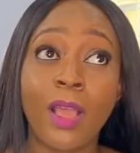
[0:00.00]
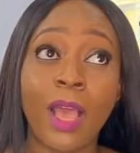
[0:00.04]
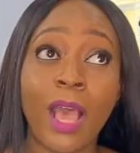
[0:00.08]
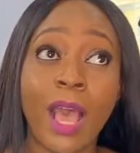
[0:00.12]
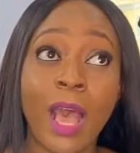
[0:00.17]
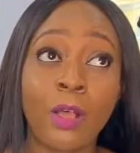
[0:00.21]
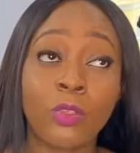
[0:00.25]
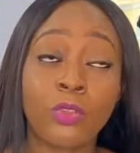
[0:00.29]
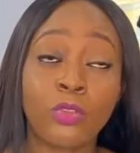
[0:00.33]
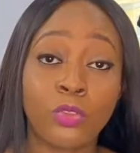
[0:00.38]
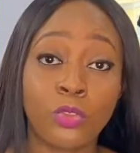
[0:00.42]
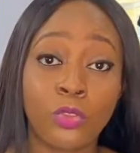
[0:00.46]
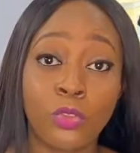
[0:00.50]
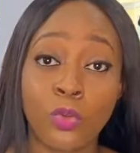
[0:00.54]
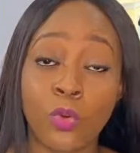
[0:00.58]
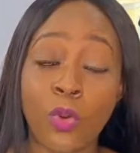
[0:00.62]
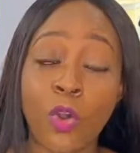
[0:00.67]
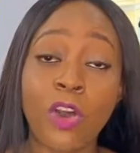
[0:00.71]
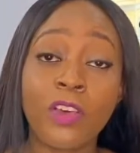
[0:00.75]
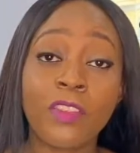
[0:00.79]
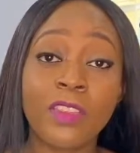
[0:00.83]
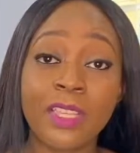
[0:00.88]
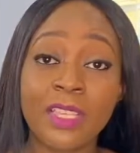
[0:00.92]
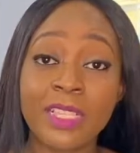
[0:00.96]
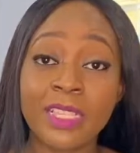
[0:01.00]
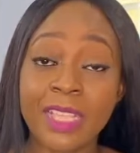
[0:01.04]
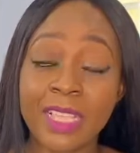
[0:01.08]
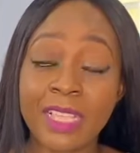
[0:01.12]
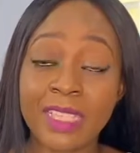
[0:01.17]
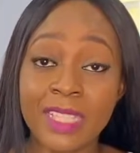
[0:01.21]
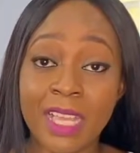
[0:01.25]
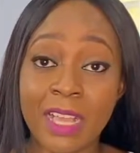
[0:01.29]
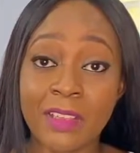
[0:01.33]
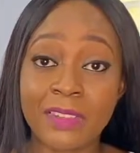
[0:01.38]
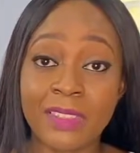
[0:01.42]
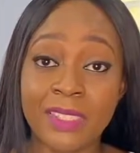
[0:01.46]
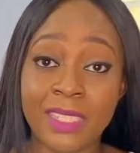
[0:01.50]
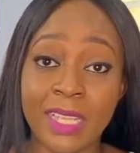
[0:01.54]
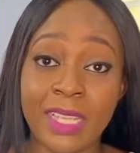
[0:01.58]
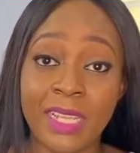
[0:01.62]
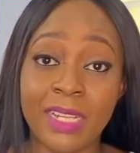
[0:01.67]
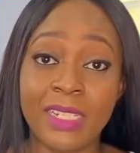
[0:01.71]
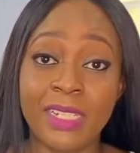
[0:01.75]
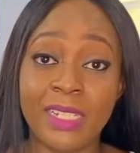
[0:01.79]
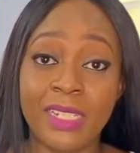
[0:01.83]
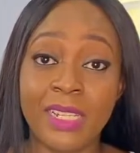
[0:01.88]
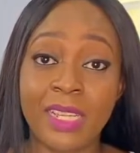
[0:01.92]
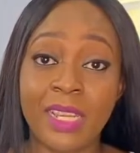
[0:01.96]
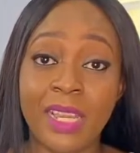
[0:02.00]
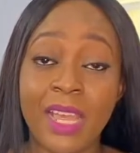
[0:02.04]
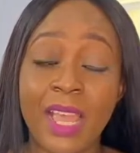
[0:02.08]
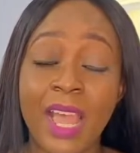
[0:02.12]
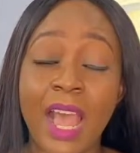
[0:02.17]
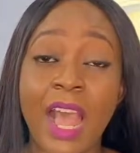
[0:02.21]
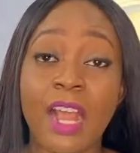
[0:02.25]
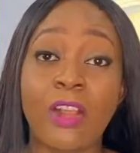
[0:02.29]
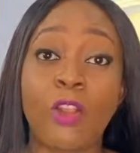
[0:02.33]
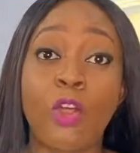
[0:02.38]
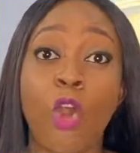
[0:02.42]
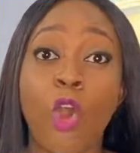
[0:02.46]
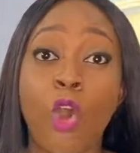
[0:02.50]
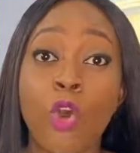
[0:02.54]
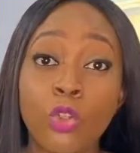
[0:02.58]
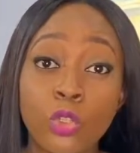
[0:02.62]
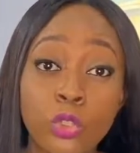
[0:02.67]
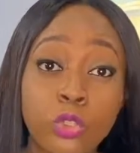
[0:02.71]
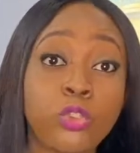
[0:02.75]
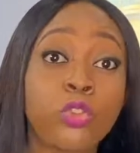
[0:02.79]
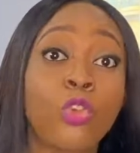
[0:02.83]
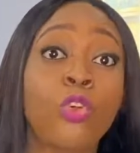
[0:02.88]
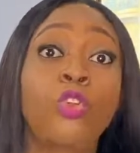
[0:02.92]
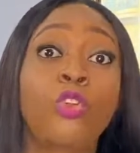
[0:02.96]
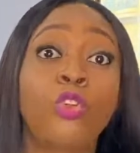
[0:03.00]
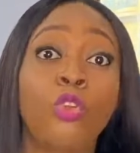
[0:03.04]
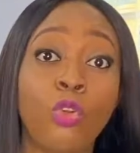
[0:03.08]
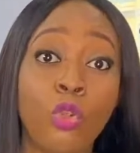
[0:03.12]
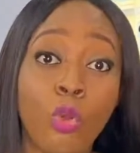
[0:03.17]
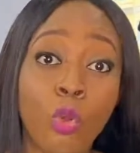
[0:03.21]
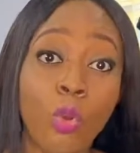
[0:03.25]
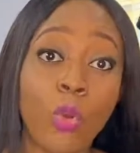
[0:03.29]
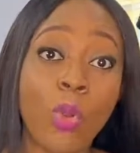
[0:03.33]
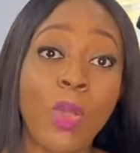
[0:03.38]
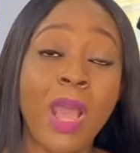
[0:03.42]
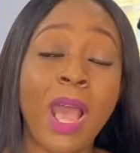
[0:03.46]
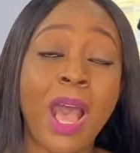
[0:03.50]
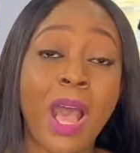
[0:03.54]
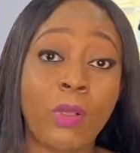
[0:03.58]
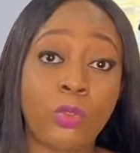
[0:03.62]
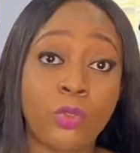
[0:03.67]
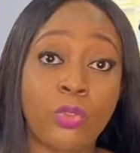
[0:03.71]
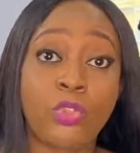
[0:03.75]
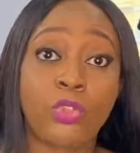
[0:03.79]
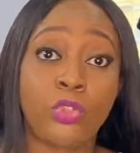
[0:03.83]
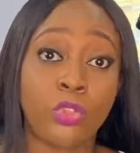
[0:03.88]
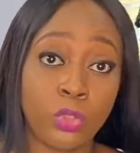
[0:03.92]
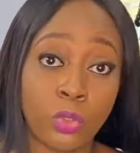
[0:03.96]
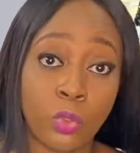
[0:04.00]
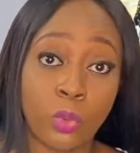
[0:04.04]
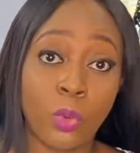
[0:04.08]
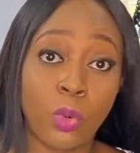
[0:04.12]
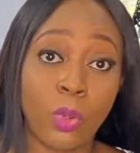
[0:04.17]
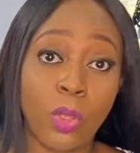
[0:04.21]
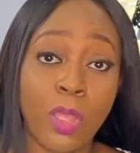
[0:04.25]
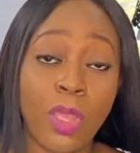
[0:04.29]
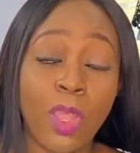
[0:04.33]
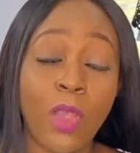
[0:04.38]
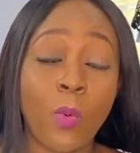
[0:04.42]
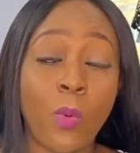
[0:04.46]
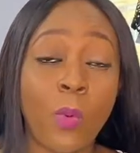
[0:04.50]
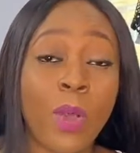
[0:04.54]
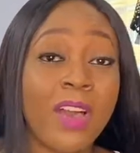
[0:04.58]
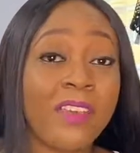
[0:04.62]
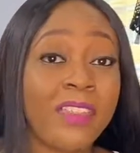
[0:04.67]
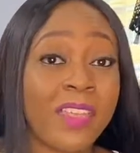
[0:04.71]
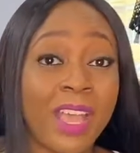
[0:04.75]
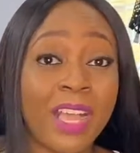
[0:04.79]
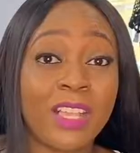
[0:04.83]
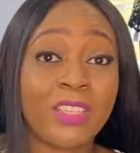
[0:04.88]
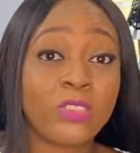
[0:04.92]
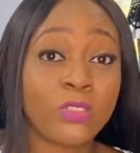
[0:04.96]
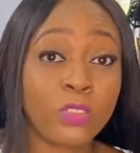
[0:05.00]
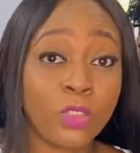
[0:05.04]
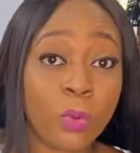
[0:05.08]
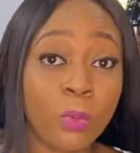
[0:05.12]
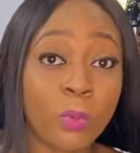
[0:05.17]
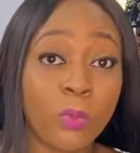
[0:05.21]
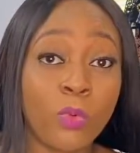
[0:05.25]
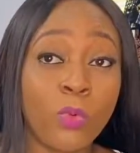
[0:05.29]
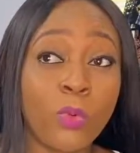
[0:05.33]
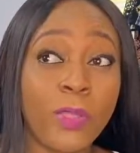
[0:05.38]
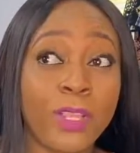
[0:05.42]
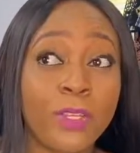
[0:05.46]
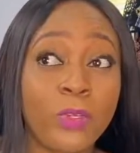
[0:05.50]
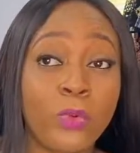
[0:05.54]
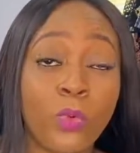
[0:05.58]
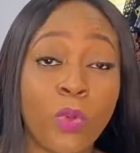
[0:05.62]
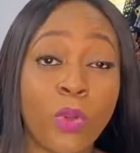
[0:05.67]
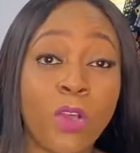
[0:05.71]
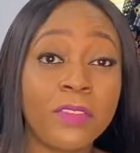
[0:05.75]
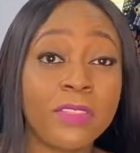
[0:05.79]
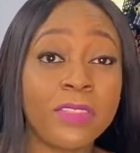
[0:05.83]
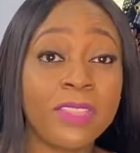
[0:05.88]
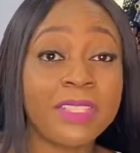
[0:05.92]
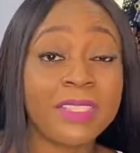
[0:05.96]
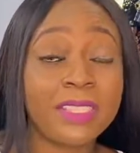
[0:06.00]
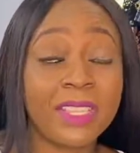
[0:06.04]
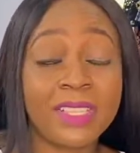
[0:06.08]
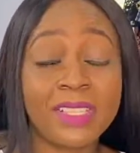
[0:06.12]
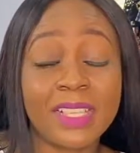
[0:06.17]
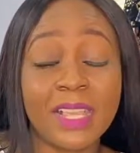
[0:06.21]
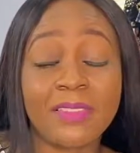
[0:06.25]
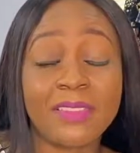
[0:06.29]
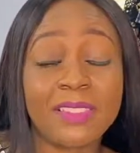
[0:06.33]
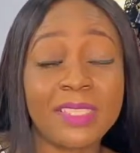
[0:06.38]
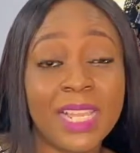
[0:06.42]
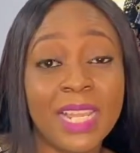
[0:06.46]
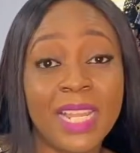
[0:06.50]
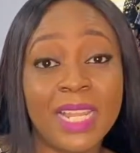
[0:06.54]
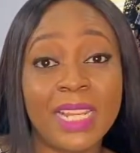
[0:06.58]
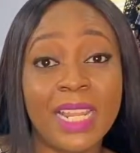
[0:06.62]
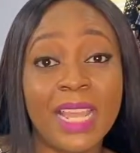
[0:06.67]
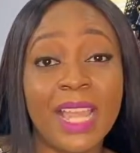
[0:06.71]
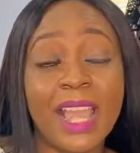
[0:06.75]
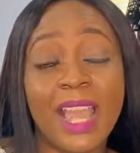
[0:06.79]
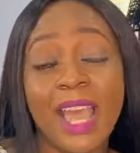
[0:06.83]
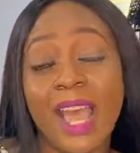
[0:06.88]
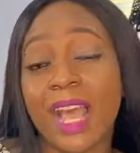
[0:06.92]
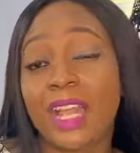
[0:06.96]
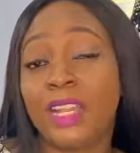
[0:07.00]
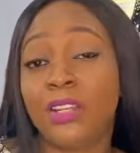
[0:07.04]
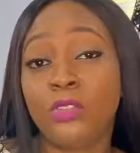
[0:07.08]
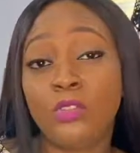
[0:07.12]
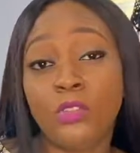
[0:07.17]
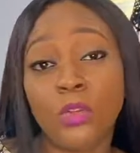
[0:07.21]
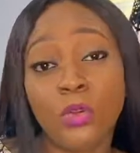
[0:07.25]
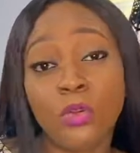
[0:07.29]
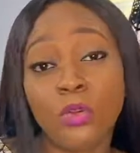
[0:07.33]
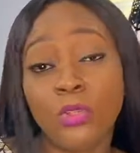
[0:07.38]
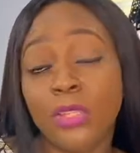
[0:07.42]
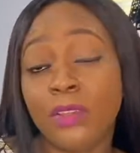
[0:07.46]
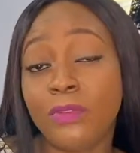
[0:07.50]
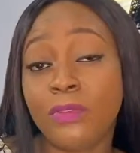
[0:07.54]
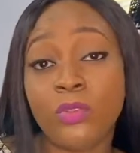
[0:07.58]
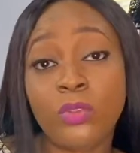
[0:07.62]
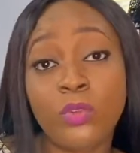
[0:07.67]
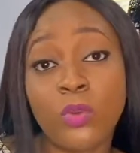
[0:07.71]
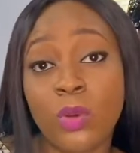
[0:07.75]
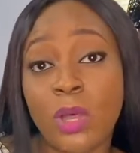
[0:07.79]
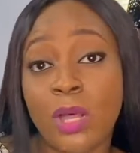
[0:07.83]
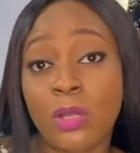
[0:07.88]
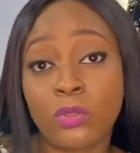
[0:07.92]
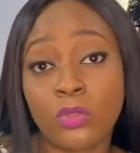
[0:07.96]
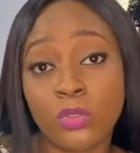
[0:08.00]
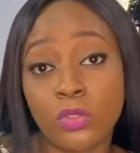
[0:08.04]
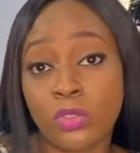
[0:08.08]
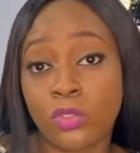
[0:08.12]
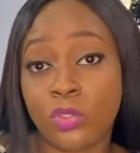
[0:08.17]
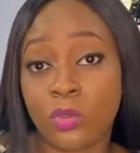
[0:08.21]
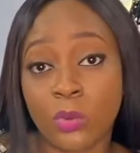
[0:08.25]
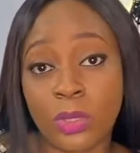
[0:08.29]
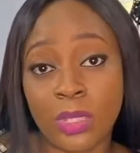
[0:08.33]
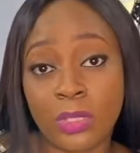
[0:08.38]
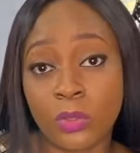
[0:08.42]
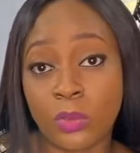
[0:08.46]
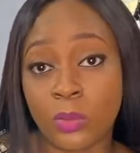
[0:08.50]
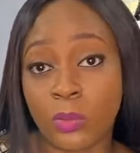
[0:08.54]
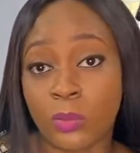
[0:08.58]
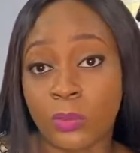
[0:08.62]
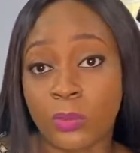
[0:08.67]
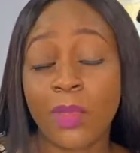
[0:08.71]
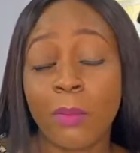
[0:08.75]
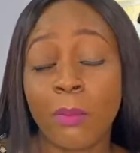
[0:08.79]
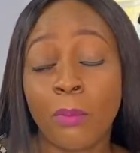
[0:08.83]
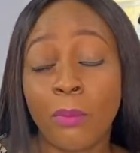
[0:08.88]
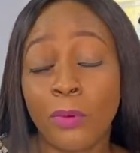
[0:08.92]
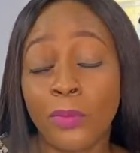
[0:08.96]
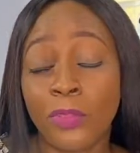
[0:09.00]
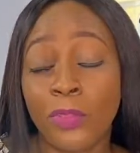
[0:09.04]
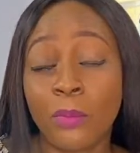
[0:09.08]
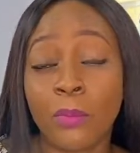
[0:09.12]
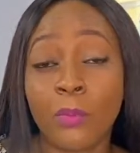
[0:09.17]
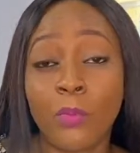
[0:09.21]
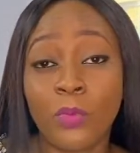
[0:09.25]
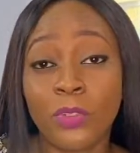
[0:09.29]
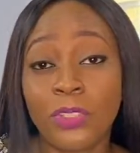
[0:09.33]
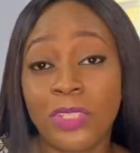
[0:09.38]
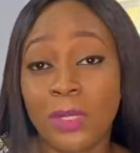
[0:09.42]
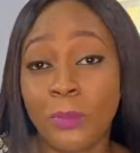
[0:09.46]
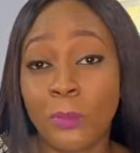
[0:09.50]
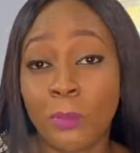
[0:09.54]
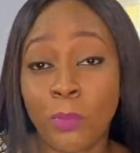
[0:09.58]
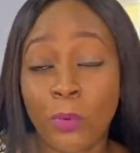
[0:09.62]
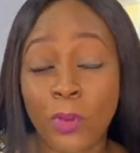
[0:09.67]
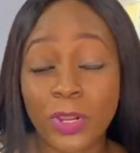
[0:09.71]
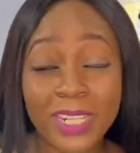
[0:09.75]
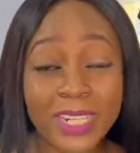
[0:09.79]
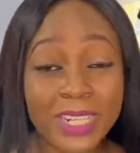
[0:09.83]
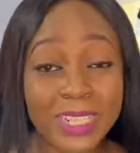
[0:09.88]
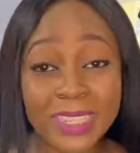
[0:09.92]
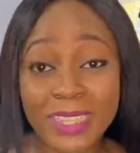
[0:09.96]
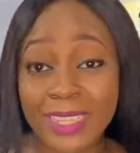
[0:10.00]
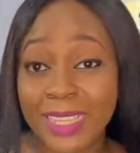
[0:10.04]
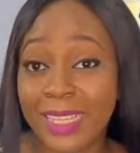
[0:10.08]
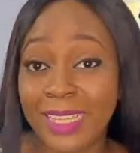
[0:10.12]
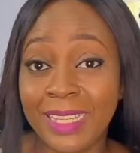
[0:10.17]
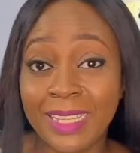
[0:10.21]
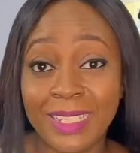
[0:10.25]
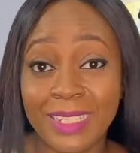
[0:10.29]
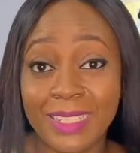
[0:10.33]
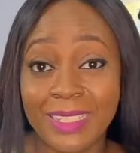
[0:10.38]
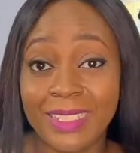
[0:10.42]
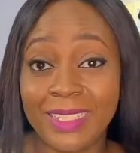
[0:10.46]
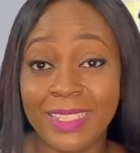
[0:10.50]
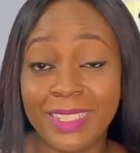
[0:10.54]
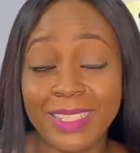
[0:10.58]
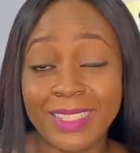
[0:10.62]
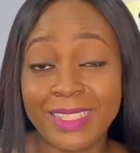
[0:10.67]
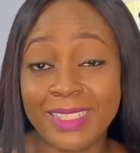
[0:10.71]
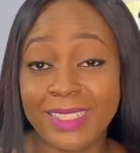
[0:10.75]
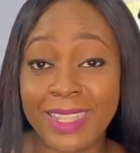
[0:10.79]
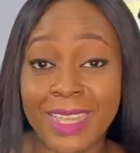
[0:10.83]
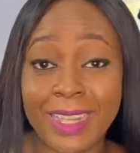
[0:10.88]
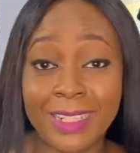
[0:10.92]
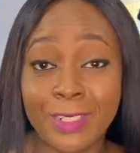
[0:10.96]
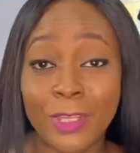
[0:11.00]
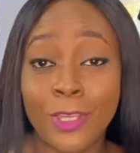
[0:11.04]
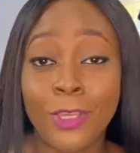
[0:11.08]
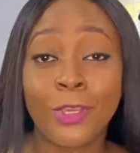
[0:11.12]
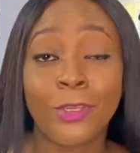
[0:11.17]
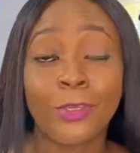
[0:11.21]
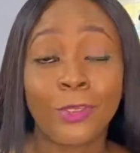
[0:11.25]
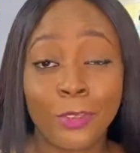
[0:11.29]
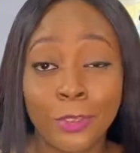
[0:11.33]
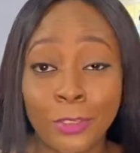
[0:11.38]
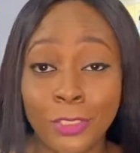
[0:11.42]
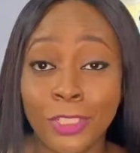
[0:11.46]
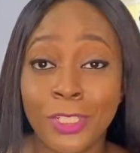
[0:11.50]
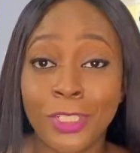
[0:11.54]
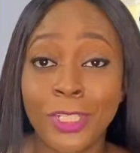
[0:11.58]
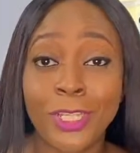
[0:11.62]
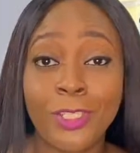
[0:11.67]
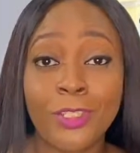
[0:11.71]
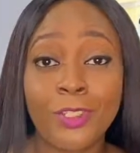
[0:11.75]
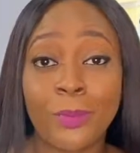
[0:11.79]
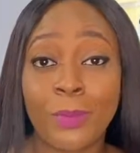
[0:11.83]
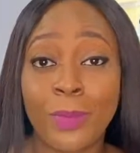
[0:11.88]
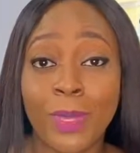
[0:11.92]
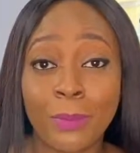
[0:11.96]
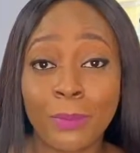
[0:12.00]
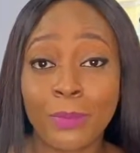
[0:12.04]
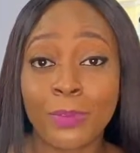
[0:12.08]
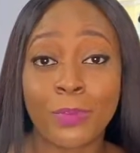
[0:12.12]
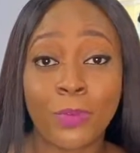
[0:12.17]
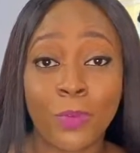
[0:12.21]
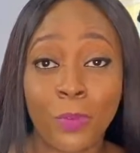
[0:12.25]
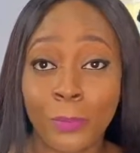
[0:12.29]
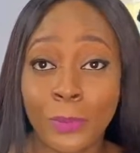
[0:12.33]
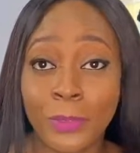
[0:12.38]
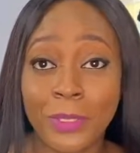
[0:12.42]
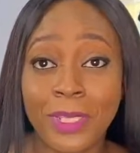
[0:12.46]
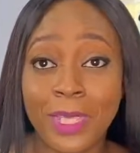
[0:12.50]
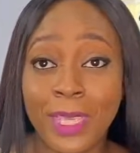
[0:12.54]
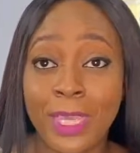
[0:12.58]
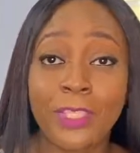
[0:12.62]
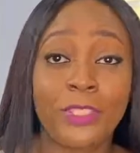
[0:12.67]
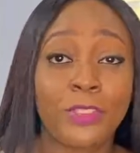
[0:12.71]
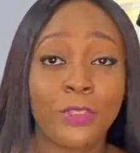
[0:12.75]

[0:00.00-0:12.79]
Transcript: how to do all these things I've said and also know how to sew. While there are some who can do all these things I've said and don't even know how to sew it. But the most important thing is that you should need to be able to communicate